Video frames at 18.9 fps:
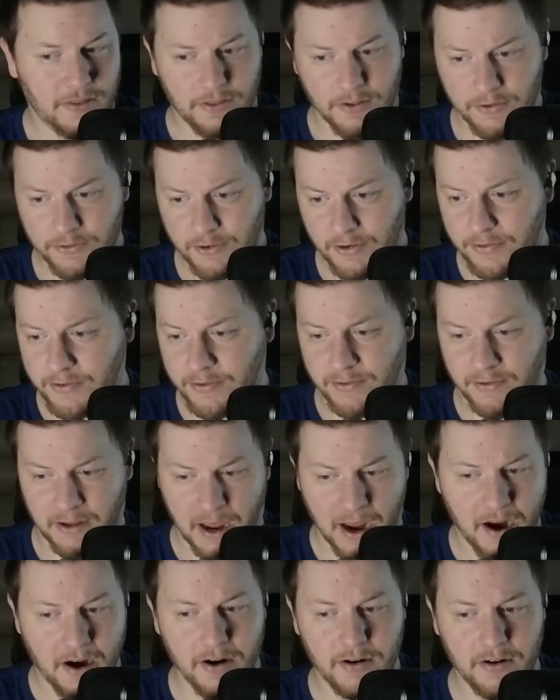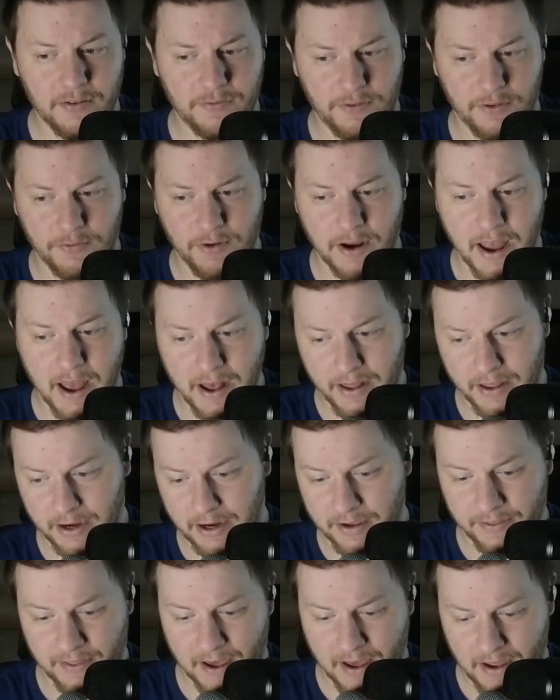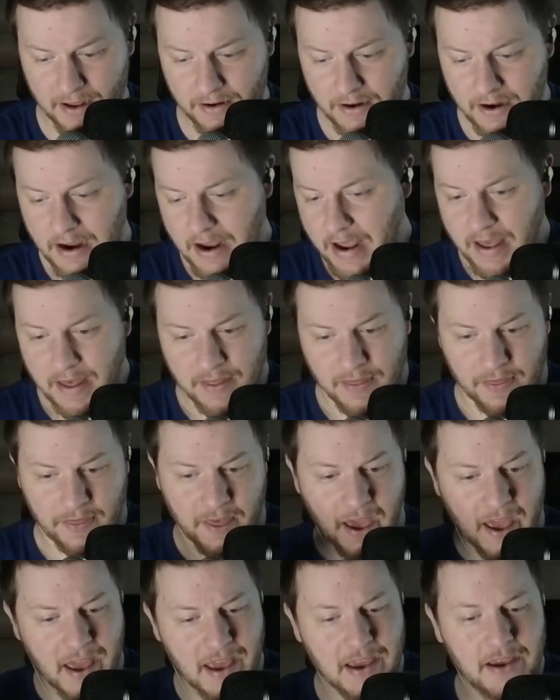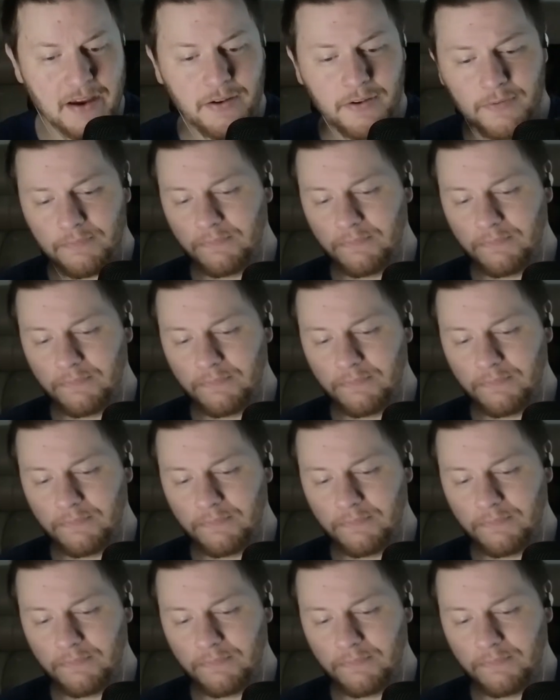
They're just scared of the reality that they